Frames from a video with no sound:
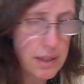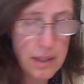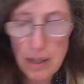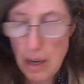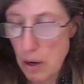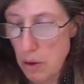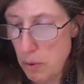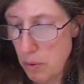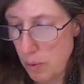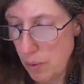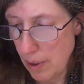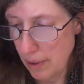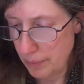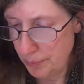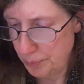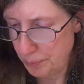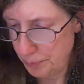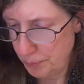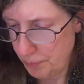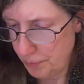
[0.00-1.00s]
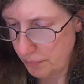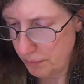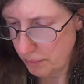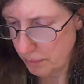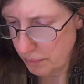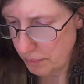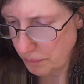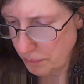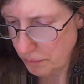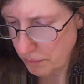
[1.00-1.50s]
So
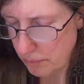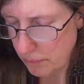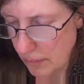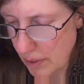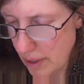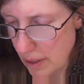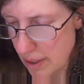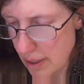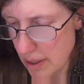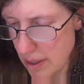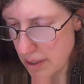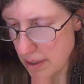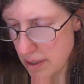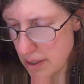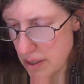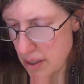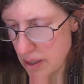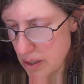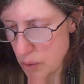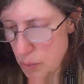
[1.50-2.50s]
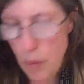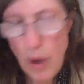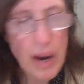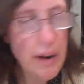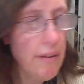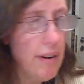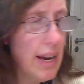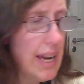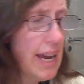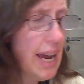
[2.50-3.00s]
this is
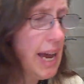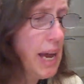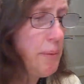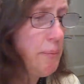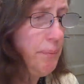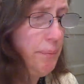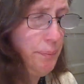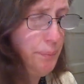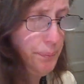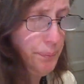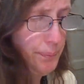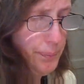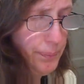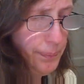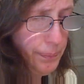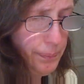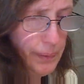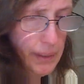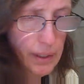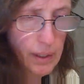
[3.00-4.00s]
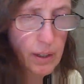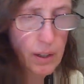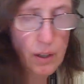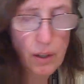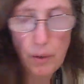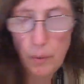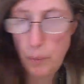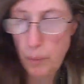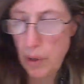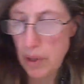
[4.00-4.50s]
where I am
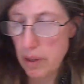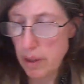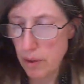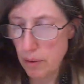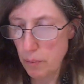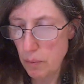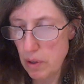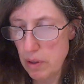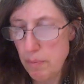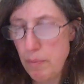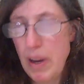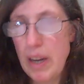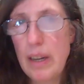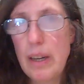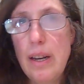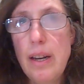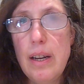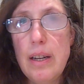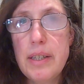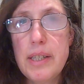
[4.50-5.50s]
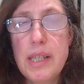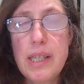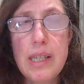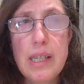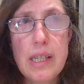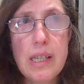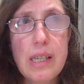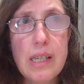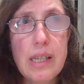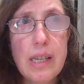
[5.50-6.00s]
with my
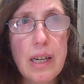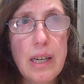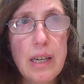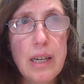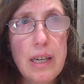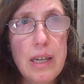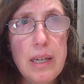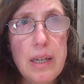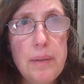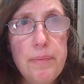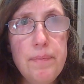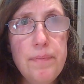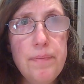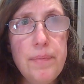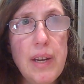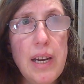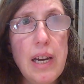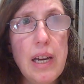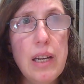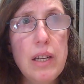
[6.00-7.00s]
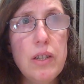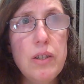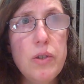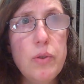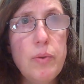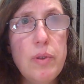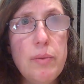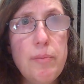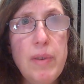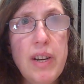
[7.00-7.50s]
glasses
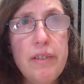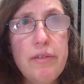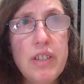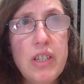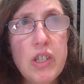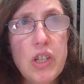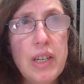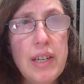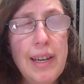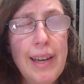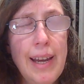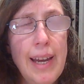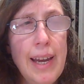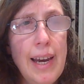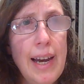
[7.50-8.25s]
and with my vision.